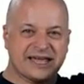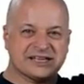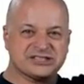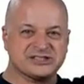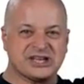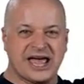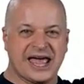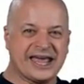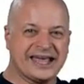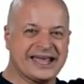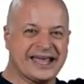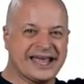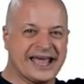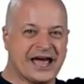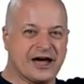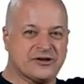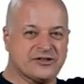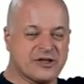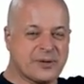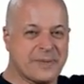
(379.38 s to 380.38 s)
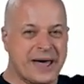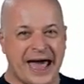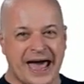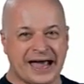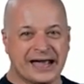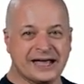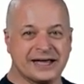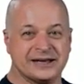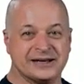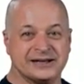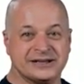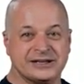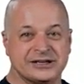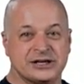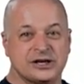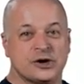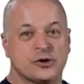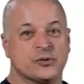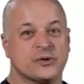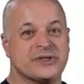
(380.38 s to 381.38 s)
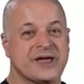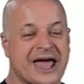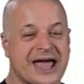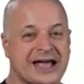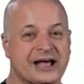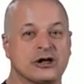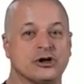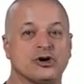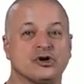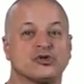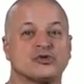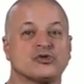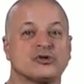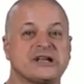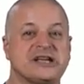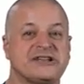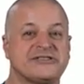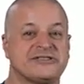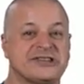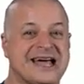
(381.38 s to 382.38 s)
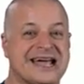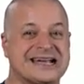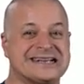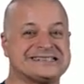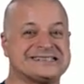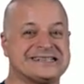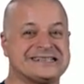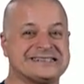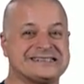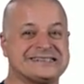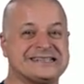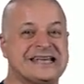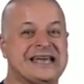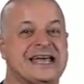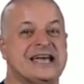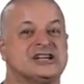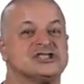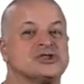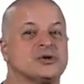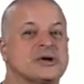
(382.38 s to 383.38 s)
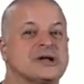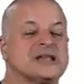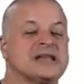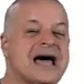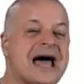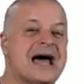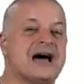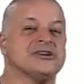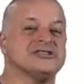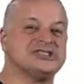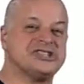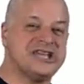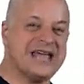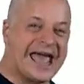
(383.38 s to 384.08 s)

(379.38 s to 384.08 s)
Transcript: is hanging out in the back with ankle reflexes, so it allows the